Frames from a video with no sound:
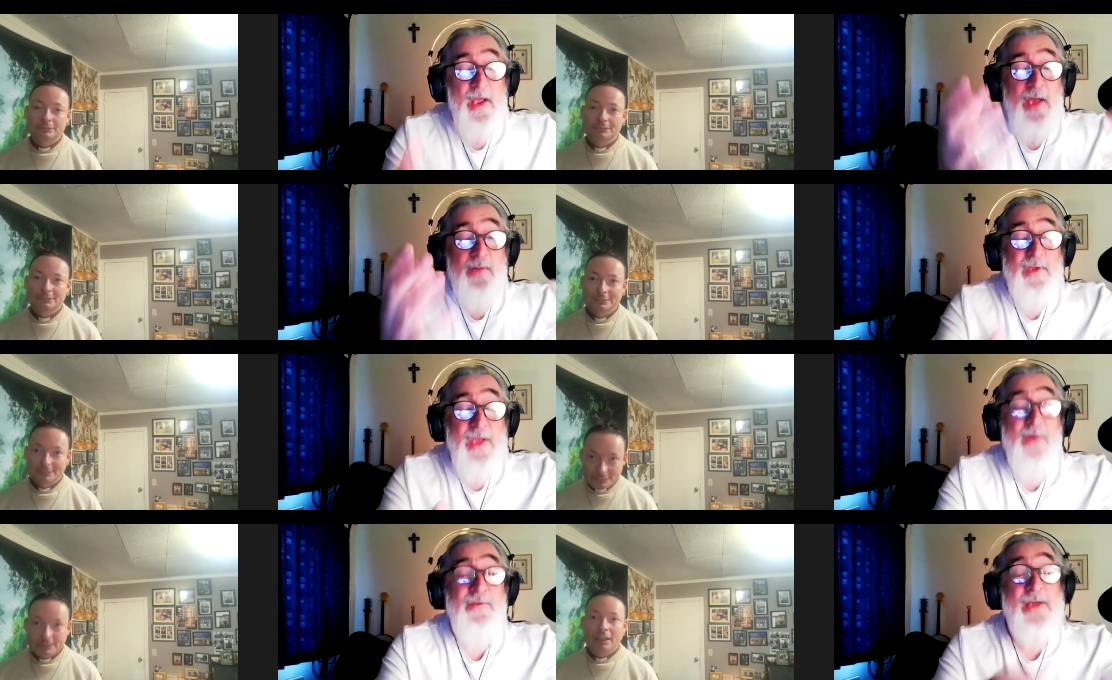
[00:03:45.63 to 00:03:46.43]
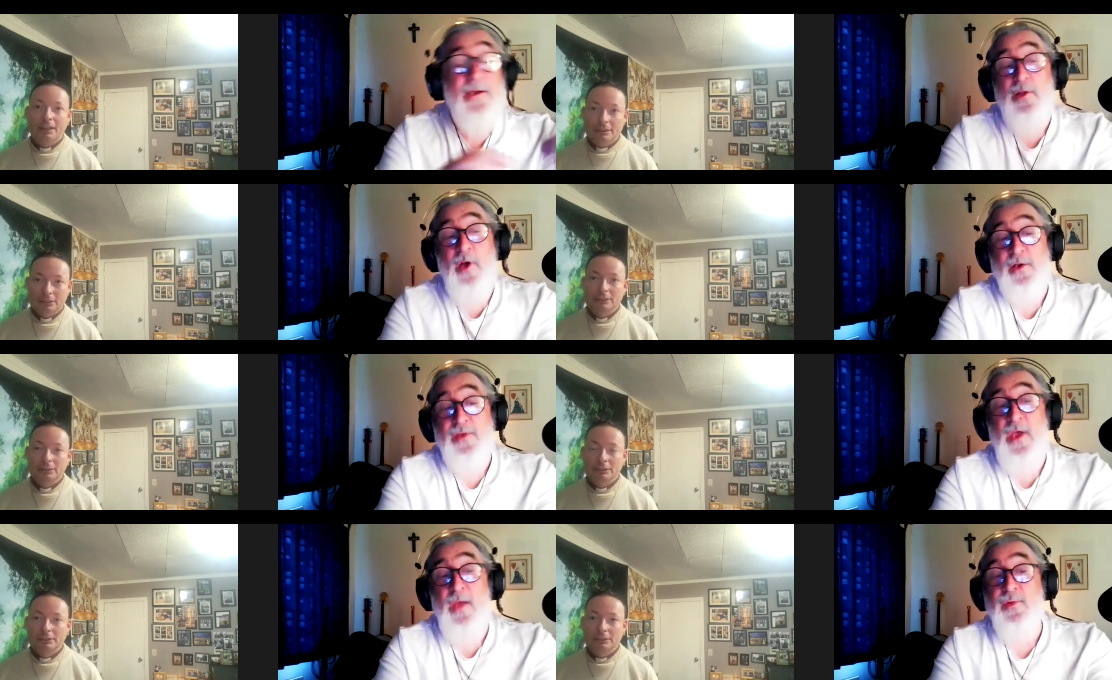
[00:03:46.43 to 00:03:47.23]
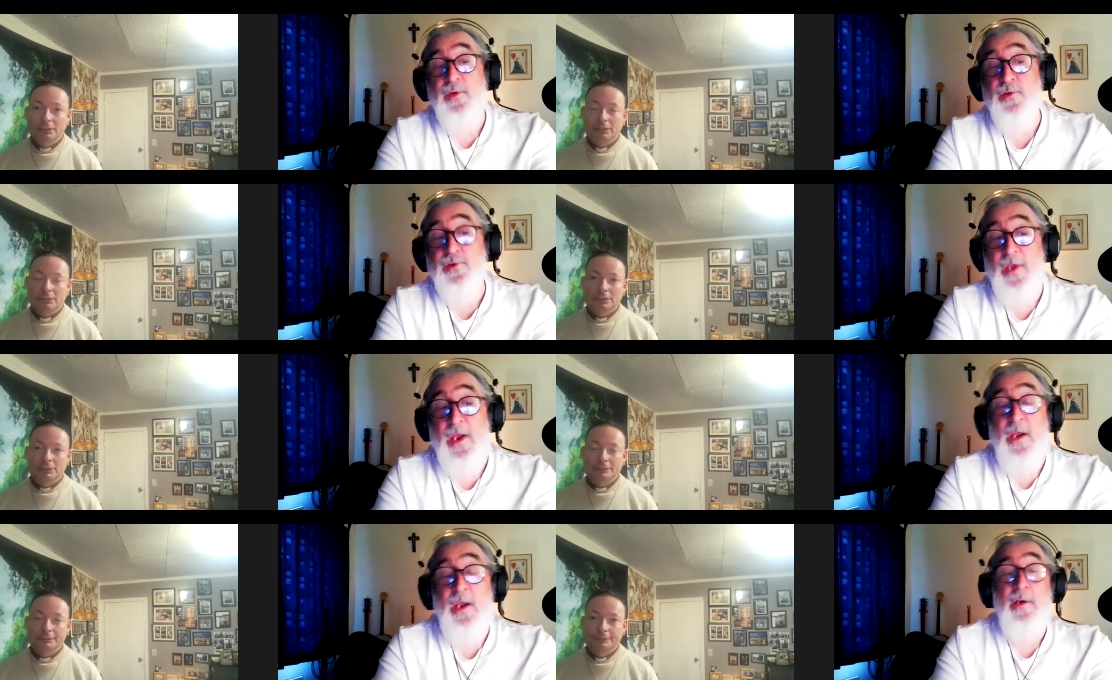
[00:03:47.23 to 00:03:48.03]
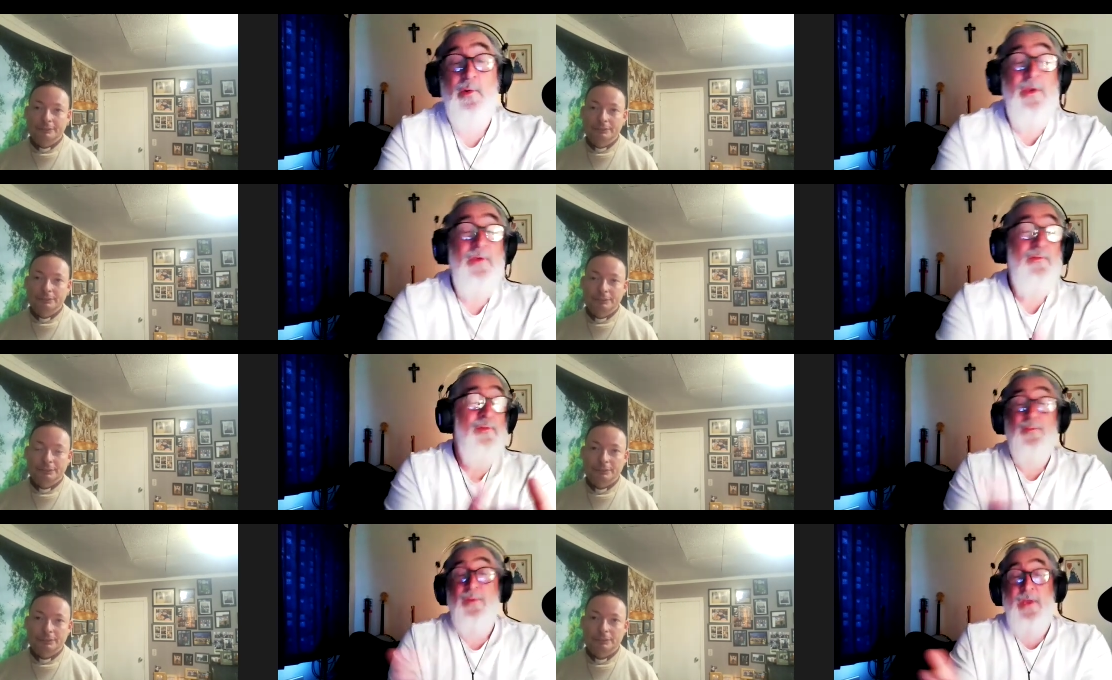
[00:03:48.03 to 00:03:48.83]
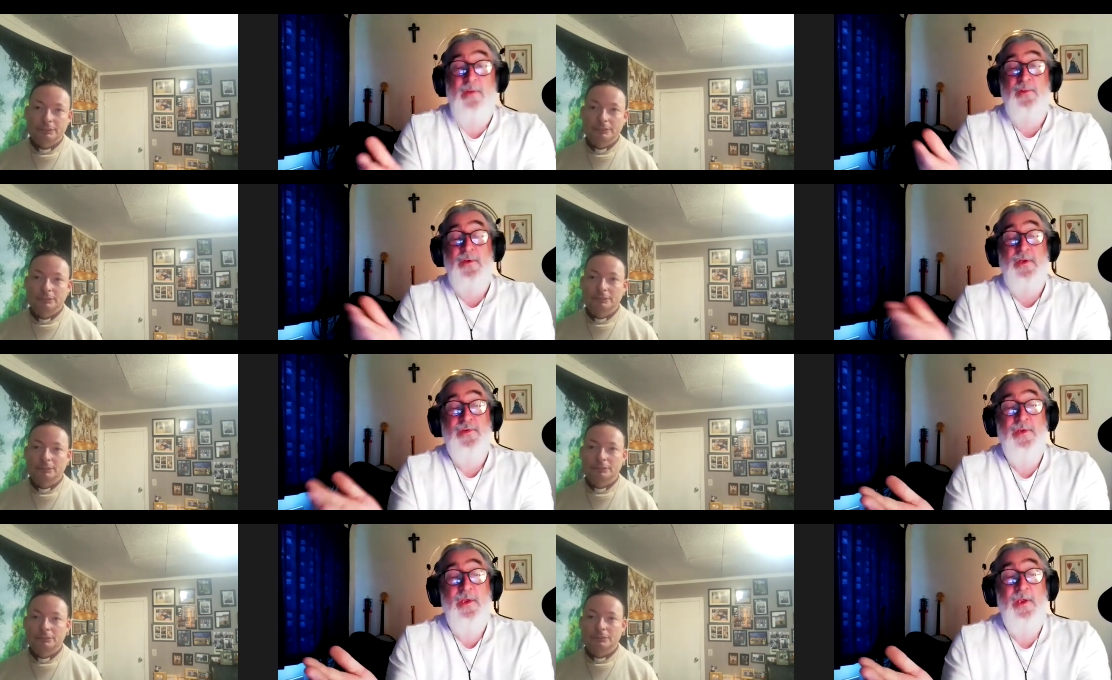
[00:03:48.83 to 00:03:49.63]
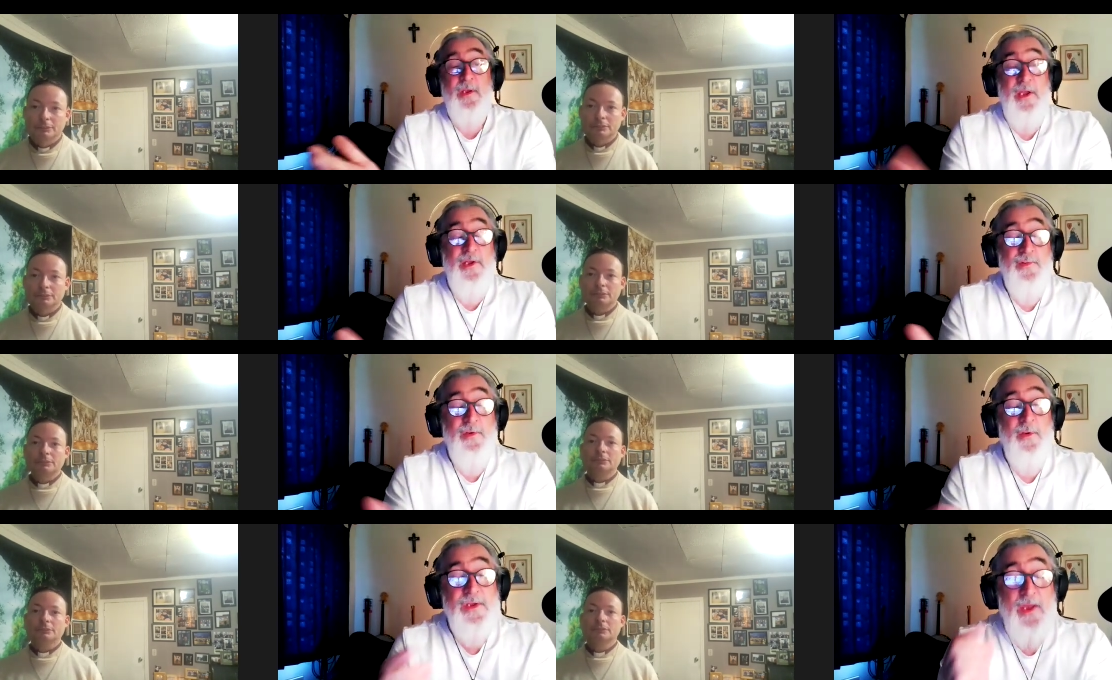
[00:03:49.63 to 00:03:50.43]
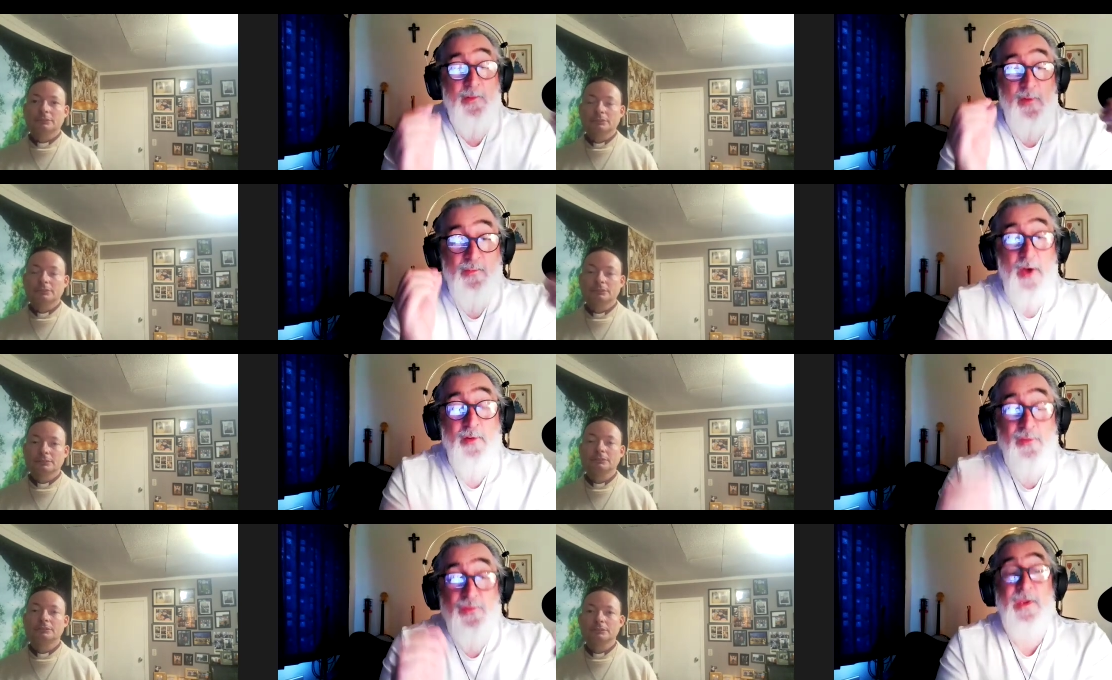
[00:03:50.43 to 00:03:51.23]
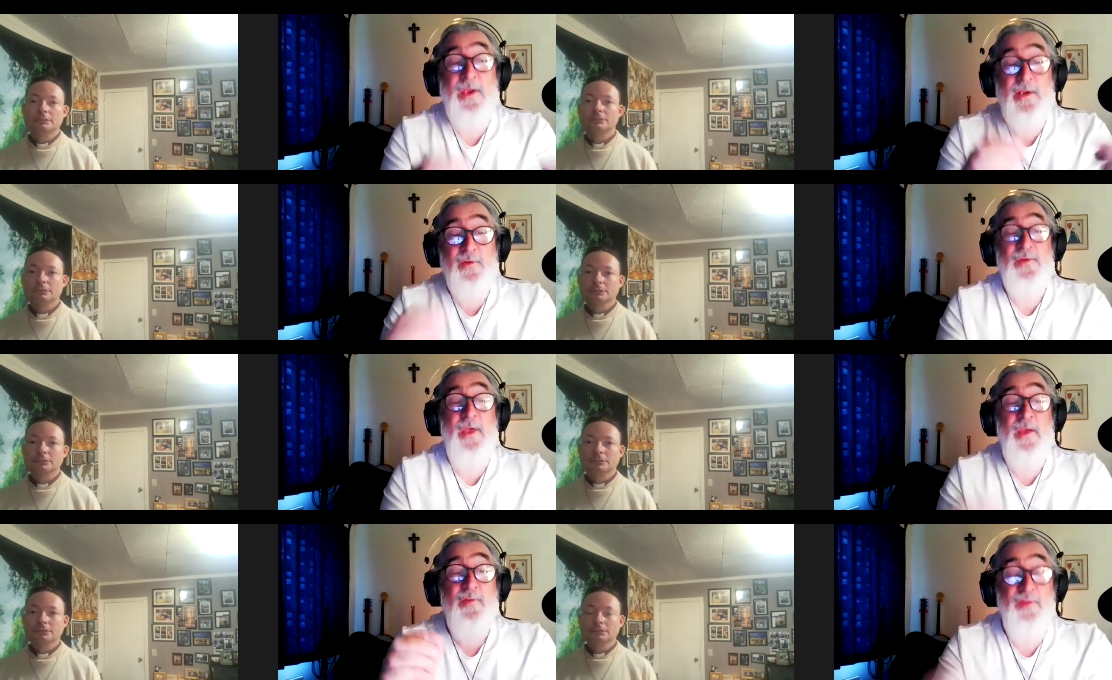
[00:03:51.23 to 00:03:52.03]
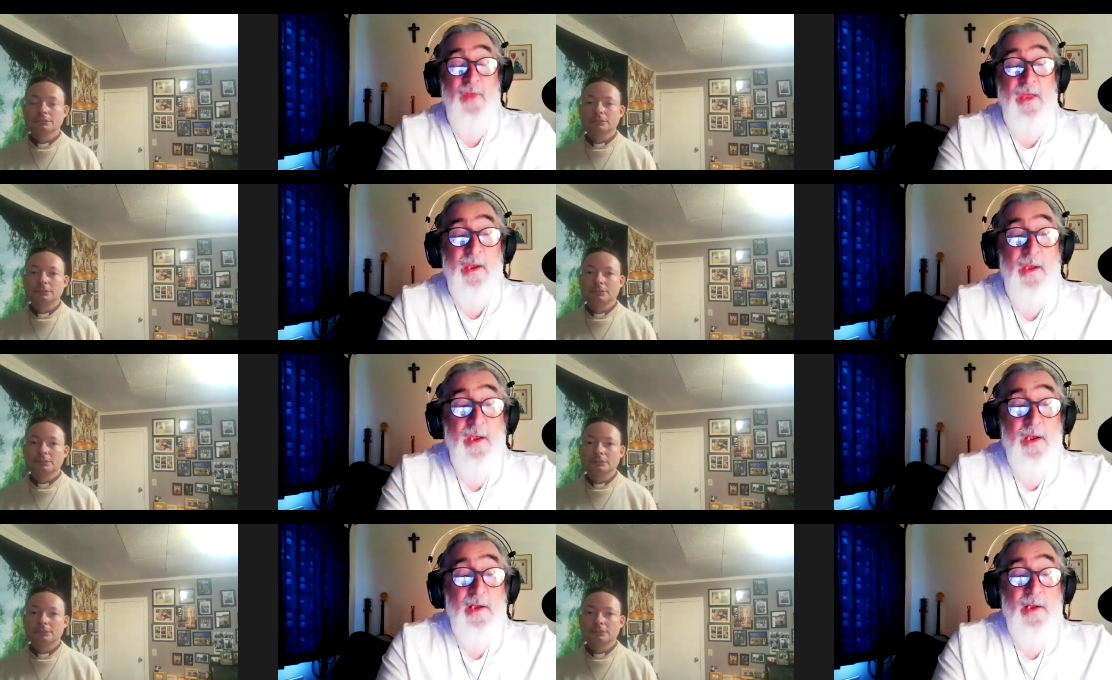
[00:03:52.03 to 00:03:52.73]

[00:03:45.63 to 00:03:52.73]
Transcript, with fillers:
Speaker 1: And we haven't yeah. had a lot of time to share or even prepare for this interview. And yet we're both seeing the same thing